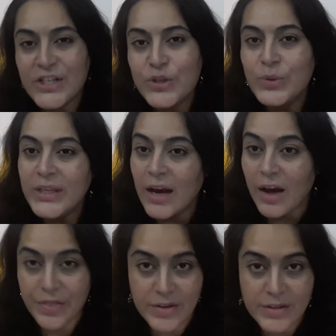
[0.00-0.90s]
to the
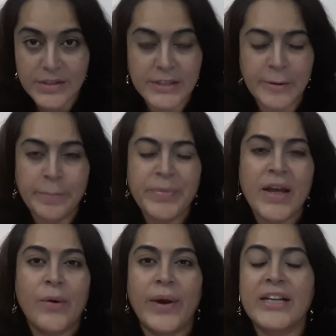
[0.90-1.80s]
others,
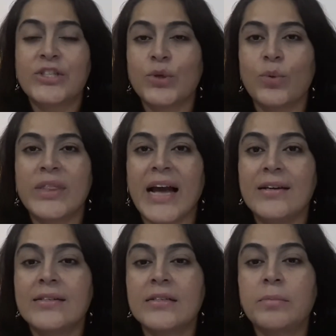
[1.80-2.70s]
right? So
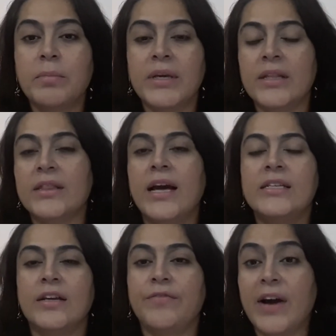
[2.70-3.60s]
that doesn't mean
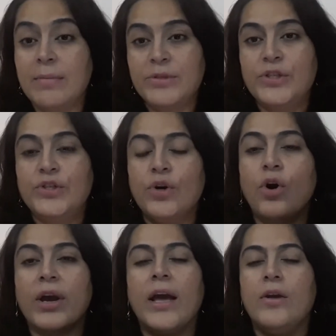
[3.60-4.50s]
that if I'm
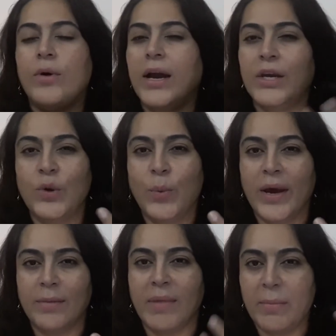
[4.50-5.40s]
strong and I know
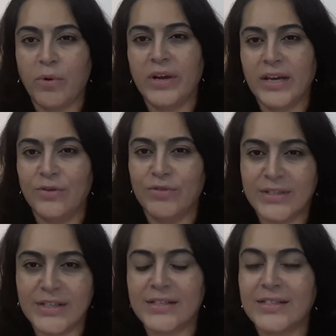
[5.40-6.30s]
my body can
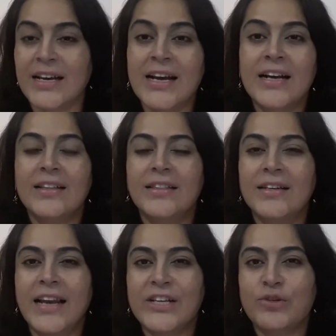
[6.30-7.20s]
resist
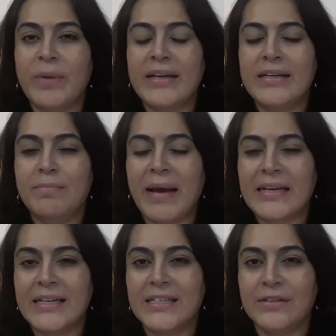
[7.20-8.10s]
the
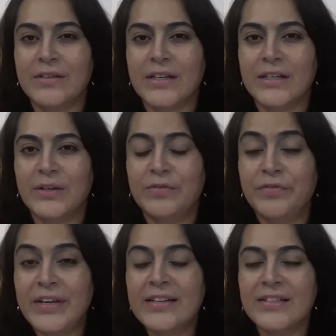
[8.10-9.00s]
electromagnetic
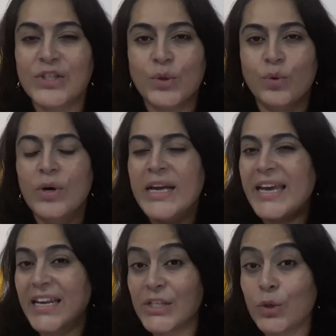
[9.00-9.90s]
field, so
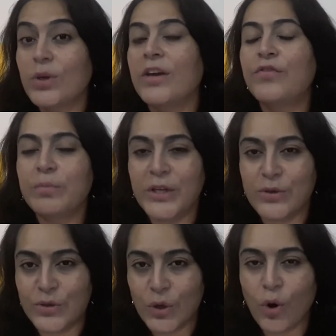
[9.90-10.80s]
it is okay for me
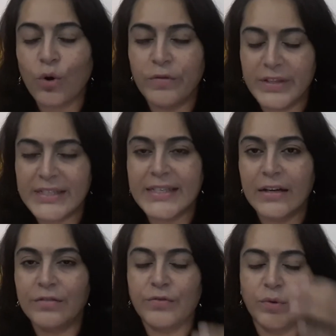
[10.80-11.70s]
to talk over the
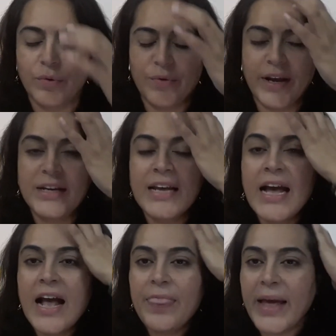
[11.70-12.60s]
cell phone, right?
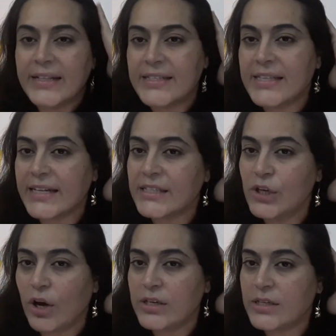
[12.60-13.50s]
That's
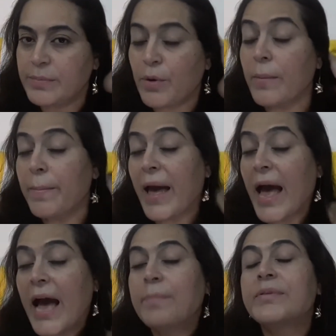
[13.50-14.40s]
not
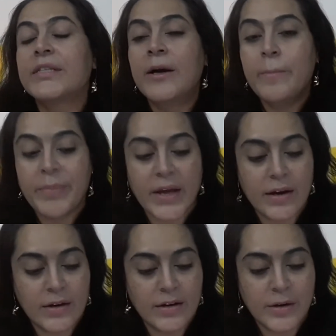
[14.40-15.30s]
perhaps
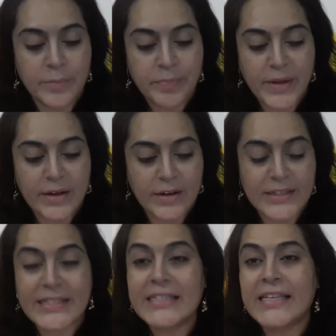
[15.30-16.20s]
a
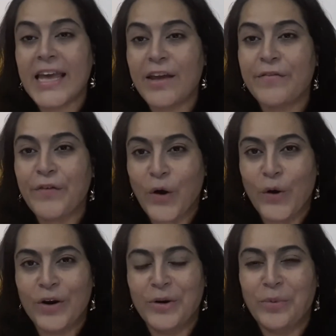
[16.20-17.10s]
safe
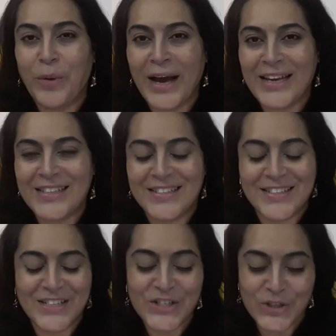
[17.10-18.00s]
or a wise
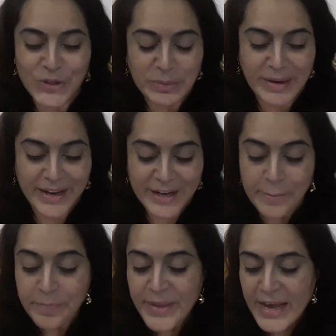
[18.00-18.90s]
decision to make.
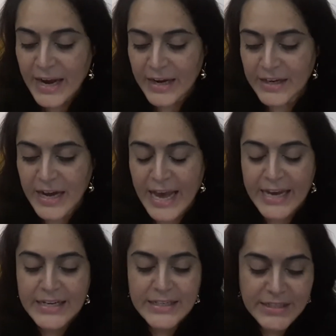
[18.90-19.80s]

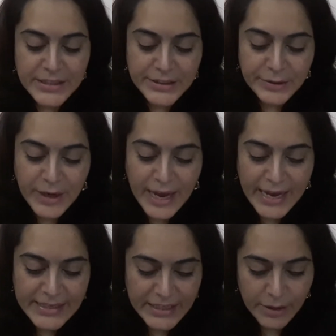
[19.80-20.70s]
And
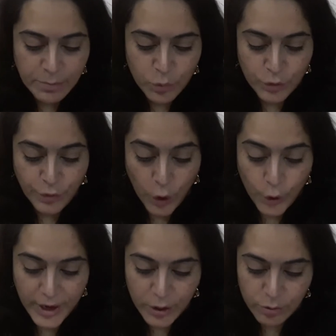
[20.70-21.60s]
as I move
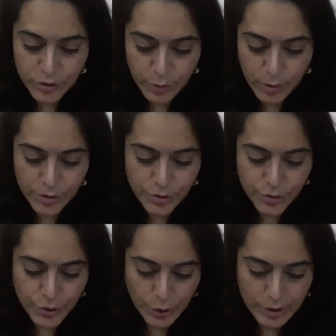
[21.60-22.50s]
on, I also wanted to
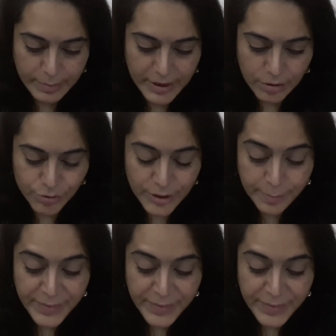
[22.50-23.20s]
talk about